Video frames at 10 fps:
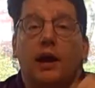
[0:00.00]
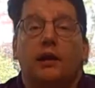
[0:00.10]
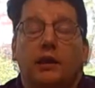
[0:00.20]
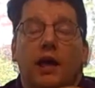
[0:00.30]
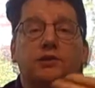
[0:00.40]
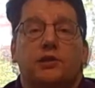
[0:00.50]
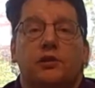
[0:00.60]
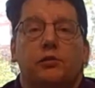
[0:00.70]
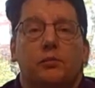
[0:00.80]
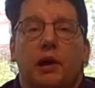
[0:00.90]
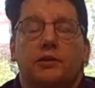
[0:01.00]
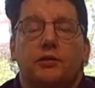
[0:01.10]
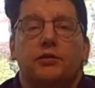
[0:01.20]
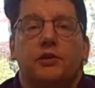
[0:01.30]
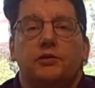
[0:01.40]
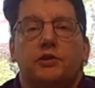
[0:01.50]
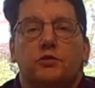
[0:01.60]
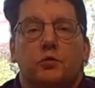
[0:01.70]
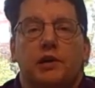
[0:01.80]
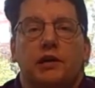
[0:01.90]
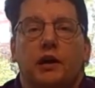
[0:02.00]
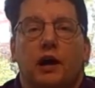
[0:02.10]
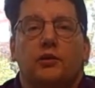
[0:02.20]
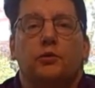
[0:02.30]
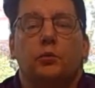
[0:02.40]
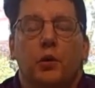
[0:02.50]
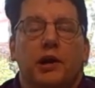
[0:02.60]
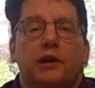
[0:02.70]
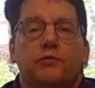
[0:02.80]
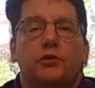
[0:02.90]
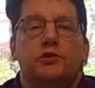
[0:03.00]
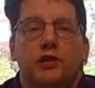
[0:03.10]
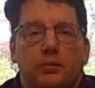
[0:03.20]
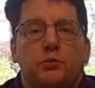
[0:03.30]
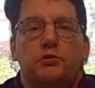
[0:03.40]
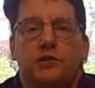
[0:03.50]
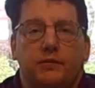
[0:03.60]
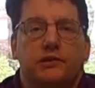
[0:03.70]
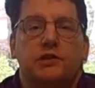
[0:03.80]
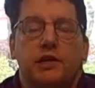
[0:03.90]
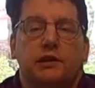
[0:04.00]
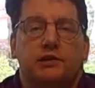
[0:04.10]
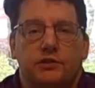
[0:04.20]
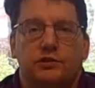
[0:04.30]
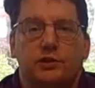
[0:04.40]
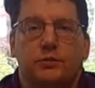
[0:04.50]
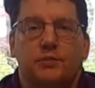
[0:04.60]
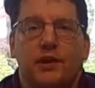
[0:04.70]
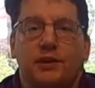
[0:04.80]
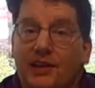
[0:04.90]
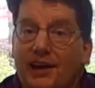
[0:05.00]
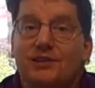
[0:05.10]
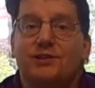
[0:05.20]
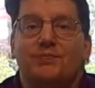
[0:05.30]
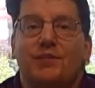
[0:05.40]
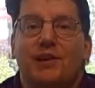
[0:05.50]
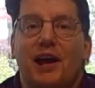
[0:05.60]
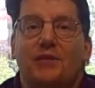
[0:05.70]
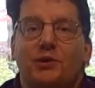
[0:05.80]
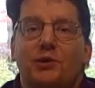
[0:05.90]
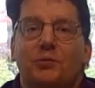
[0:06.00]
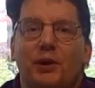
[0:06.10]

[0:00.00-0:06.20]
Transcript: And lastly, a reminder that this week, the reading for chapter 17 is due. Thanks, and have a good